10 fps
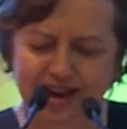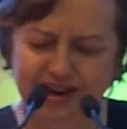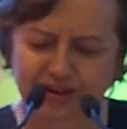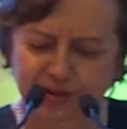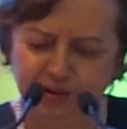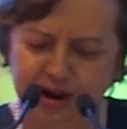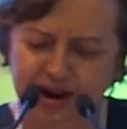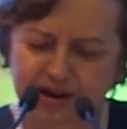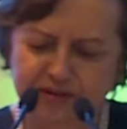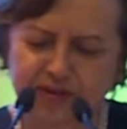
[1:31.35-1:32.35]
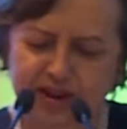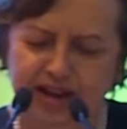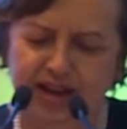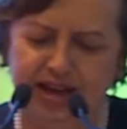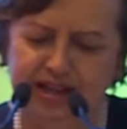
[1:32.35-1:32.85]
and thrive
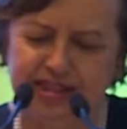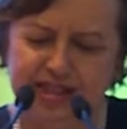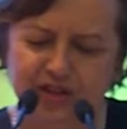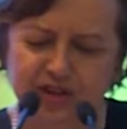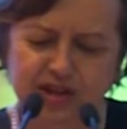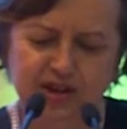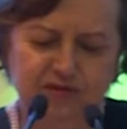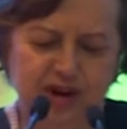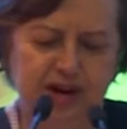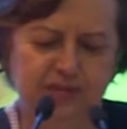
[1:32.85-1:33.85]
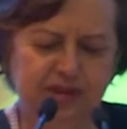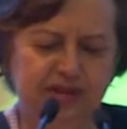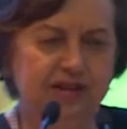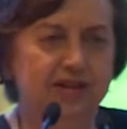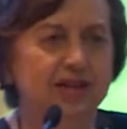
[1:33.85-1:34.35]
in such an
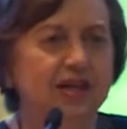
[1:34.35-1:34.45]
environment.